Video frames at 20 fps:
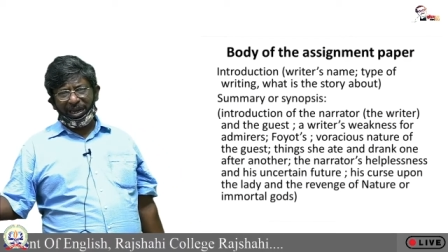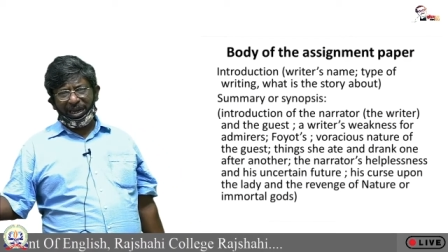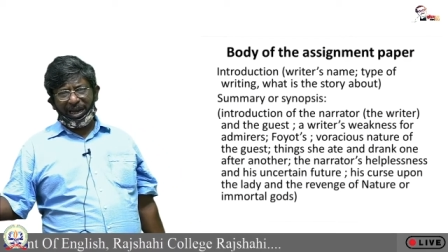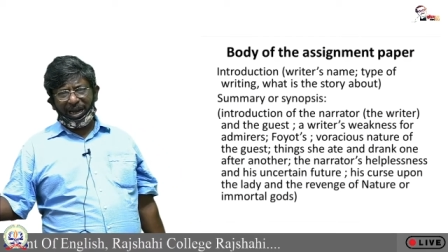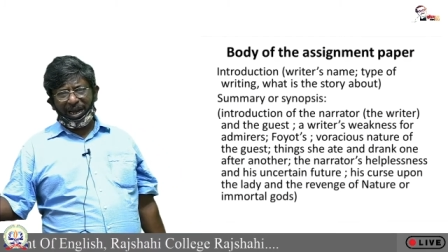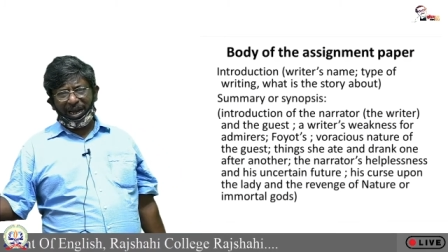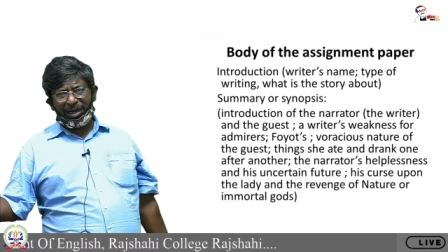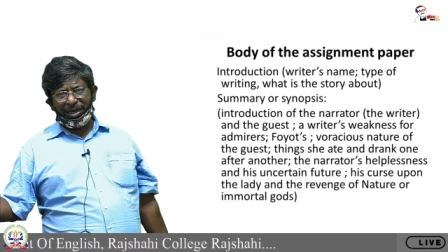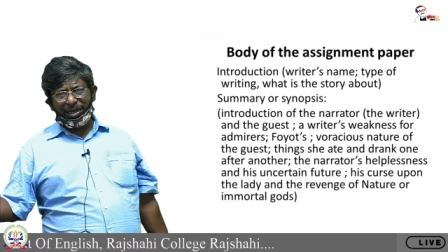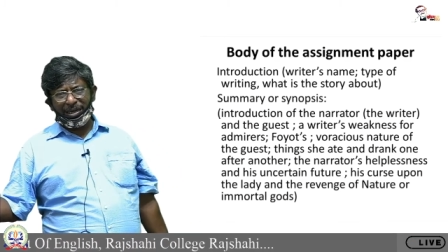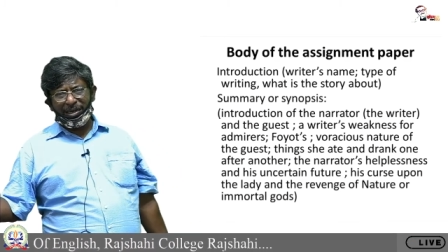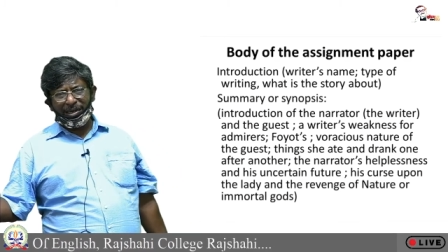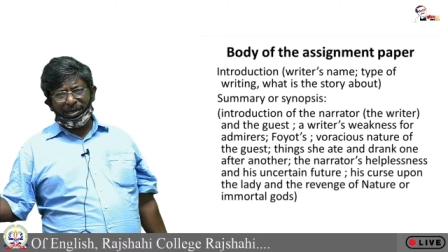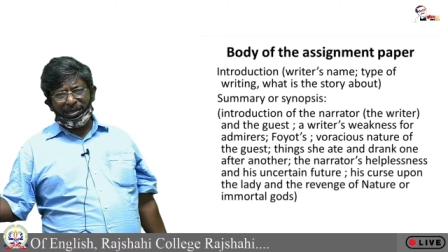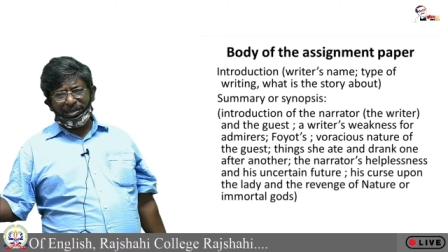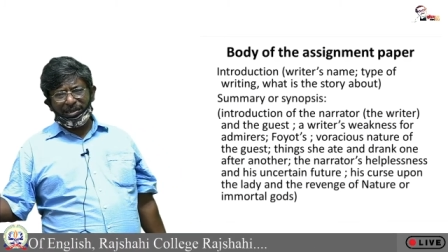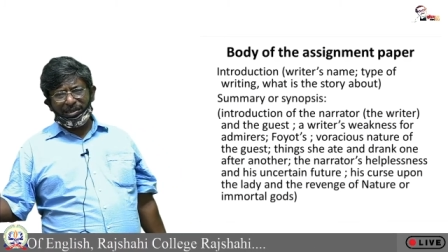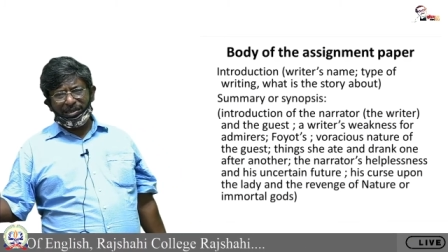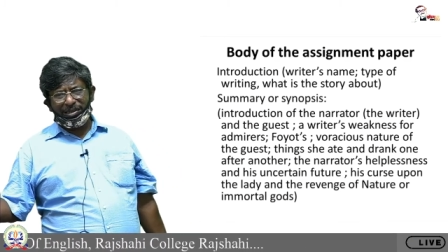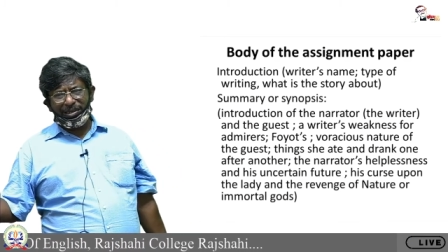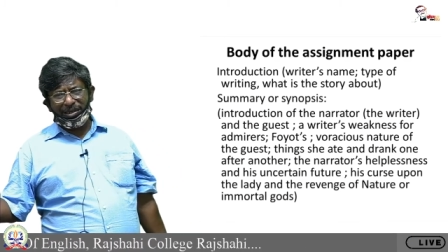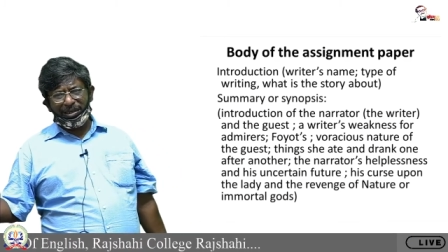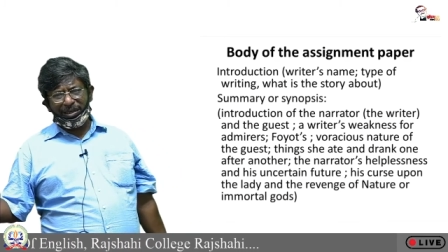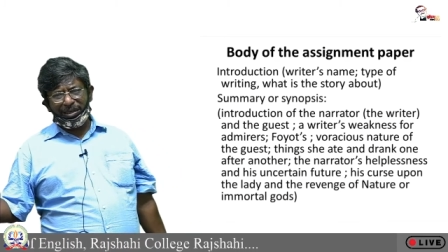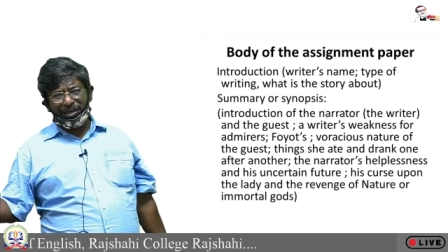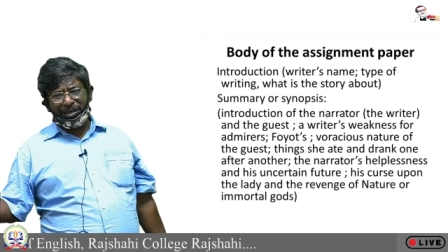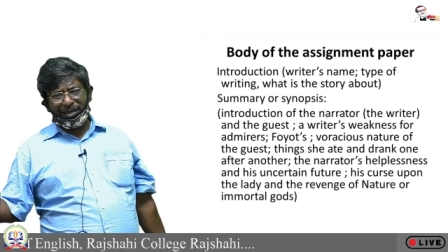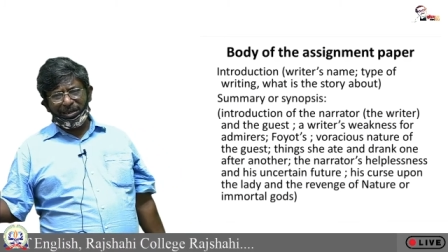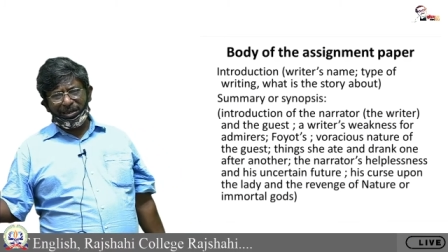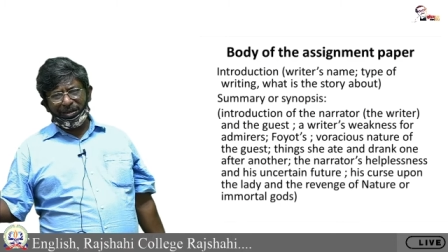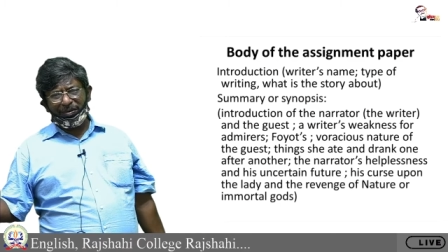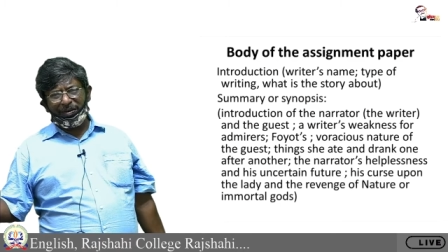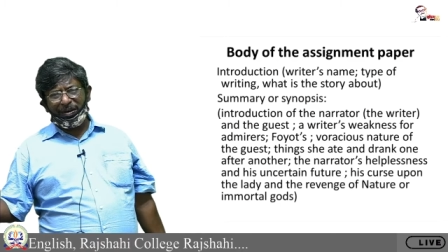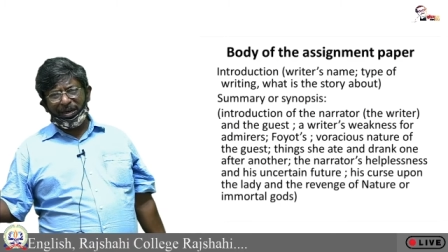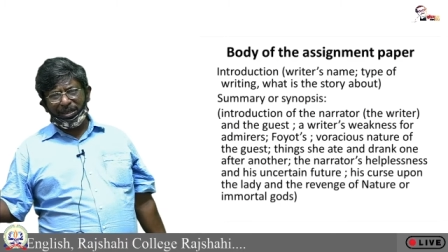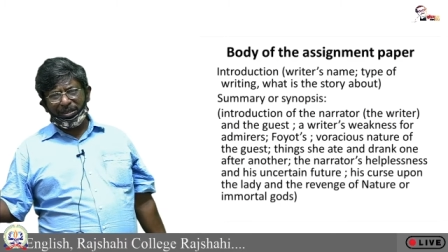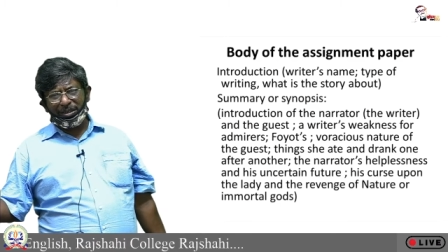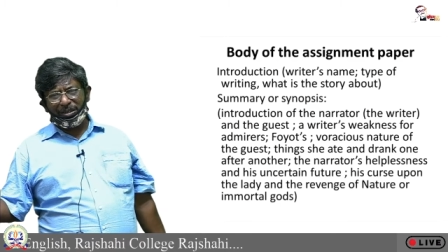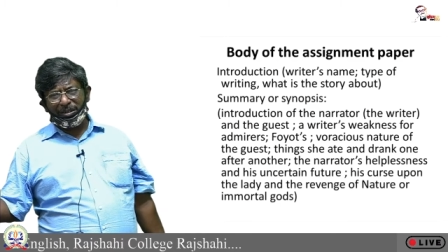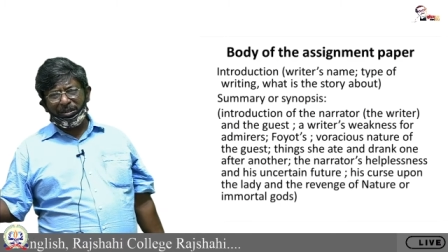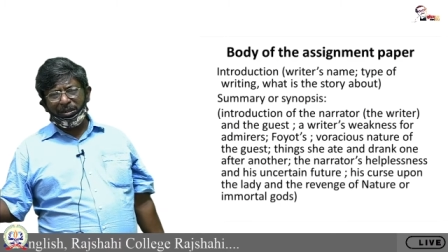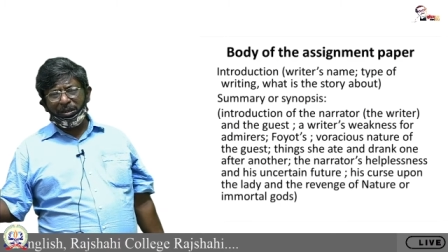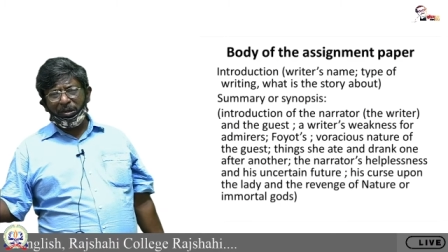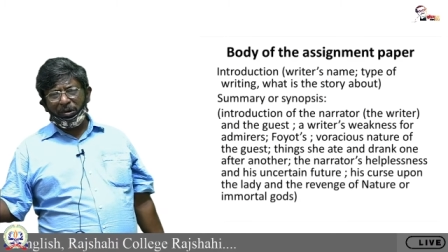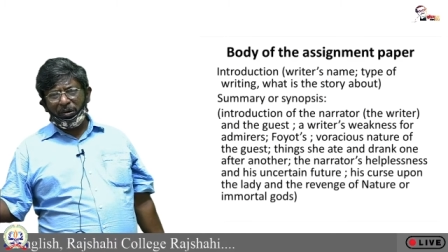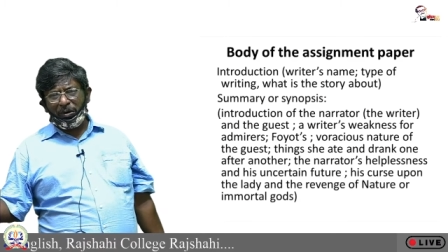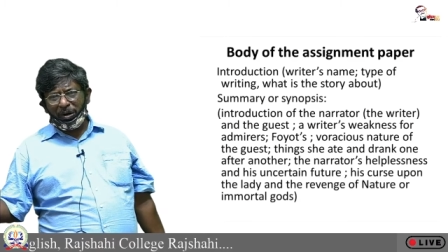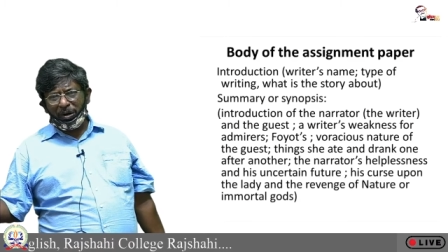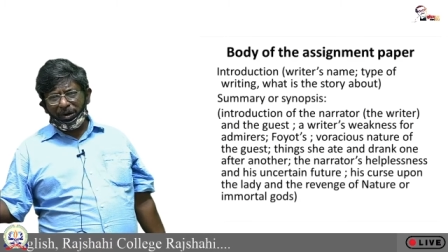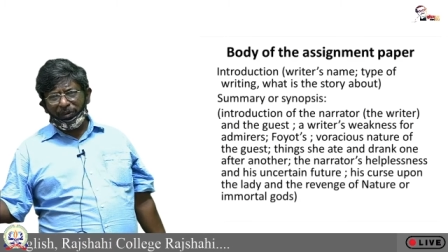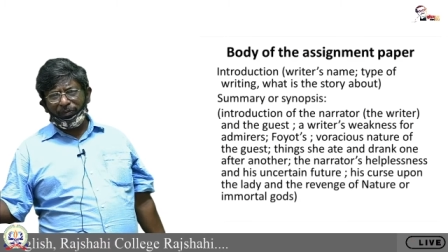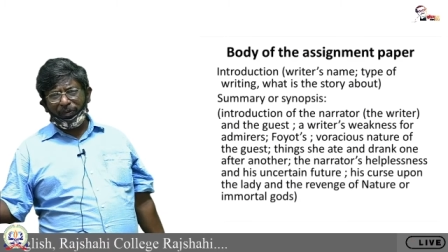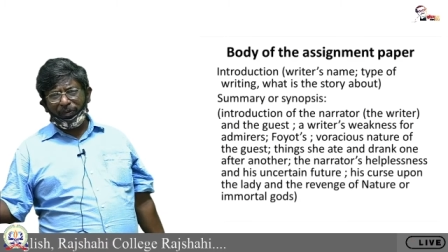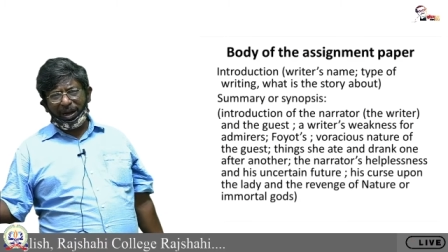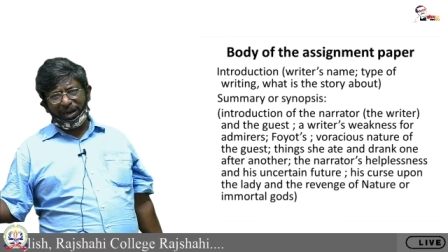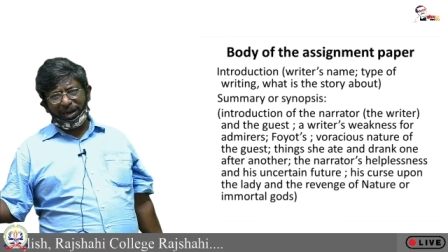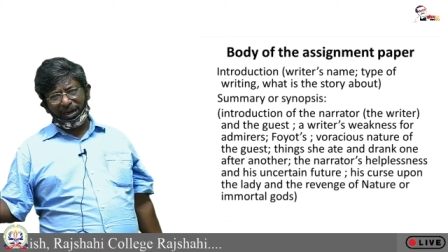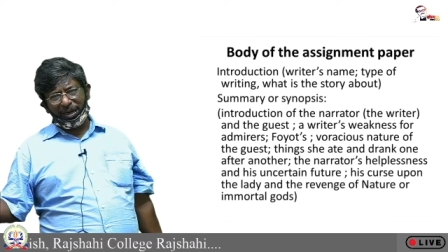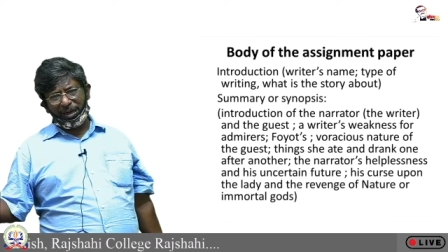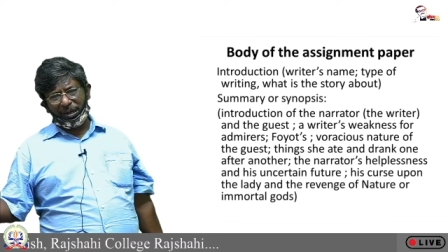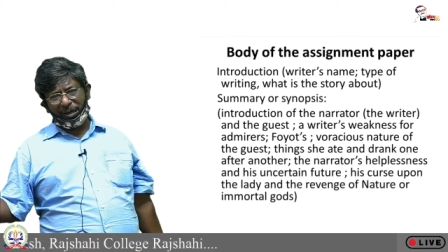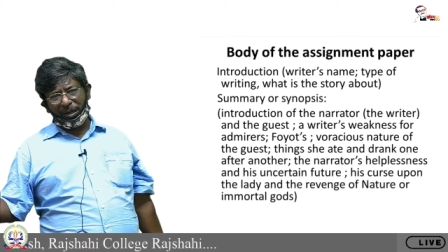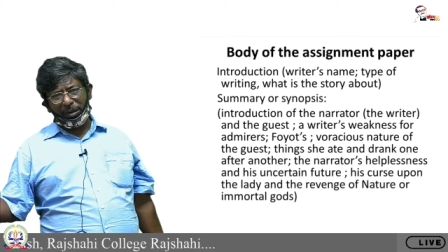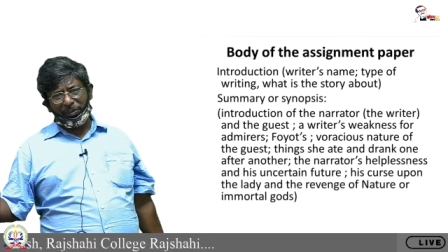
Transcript: and she was horrified